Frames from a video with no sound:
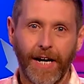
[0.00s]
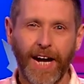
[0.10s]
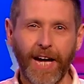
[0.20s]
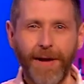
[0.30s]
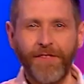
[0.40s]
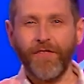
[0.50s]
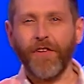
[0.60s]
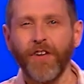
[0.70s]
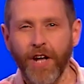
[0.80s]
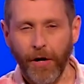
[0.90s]
I am
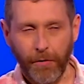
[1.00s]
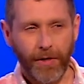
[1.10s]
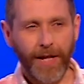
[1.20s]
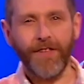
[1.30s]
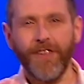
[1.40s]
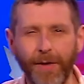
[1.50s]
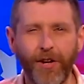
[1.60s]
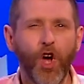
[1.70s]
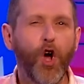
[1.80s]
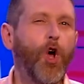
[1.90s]
interested to know, ladies and
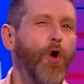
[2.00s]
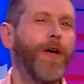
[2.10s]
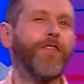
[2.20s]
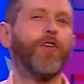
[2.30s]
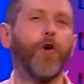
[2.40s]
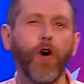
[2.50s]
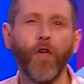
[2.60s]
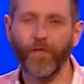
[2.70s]
gentlemen, who is your